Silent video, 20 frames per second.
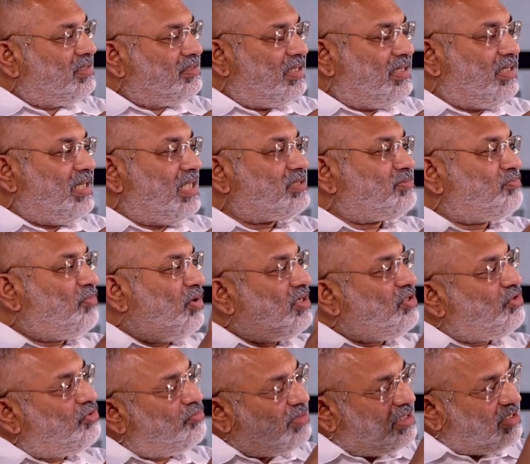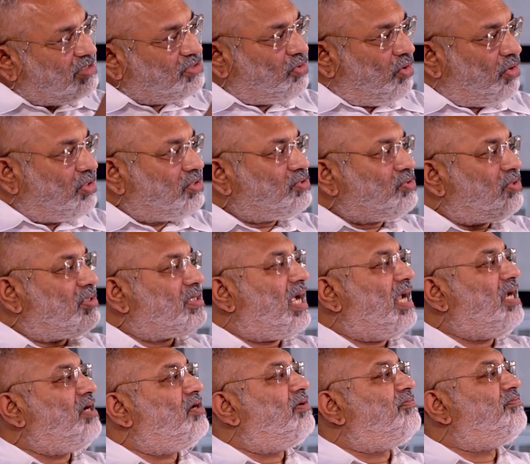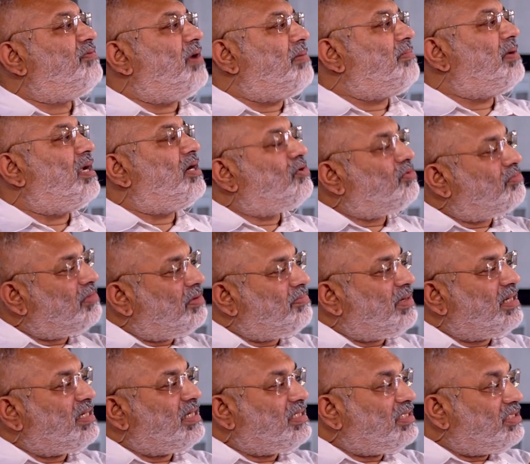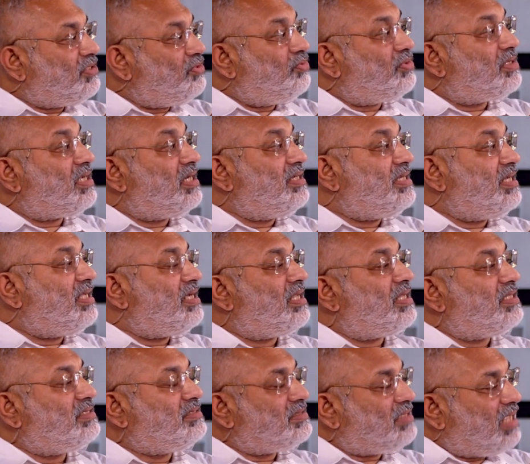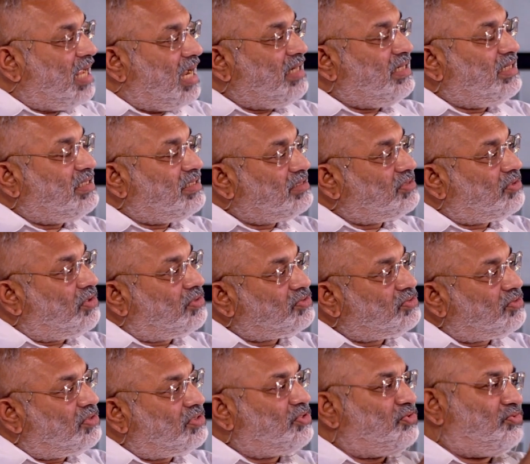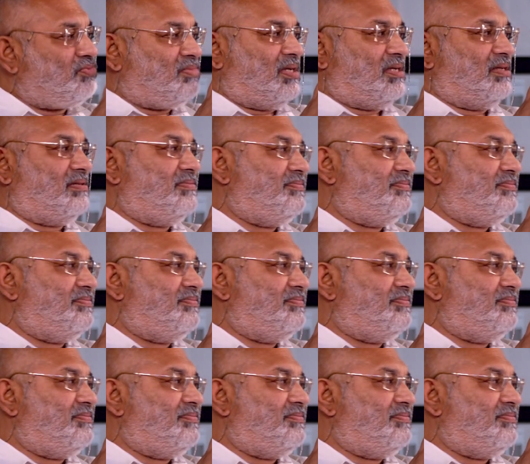The desmoid tumor is also a kind of hamartoma, but it is local recurrence and it is also a tumor.